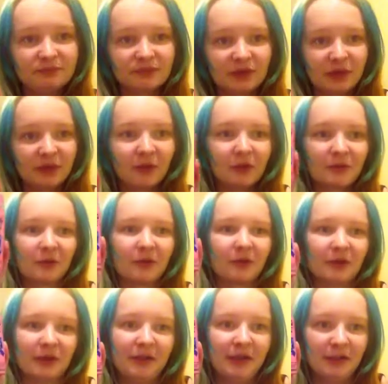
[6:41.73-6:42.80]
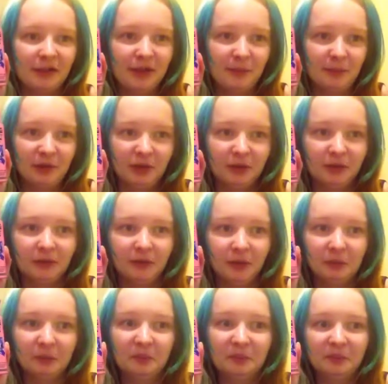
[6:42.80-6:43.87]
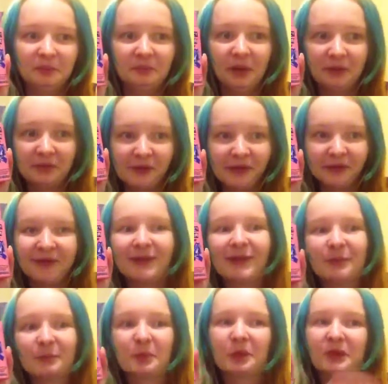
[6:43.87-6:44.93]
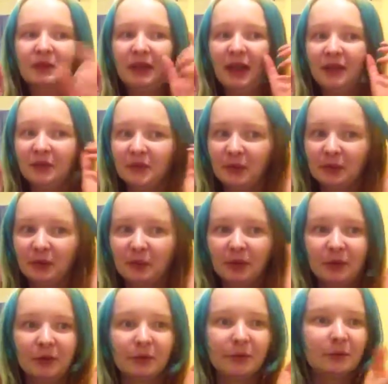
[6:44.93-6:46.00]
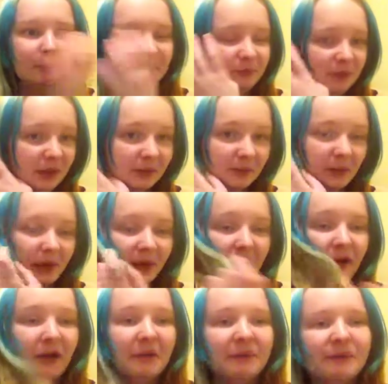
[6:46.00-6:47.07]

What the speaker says: And also I got the nickname Blue from my friends, hence the blue in my hair.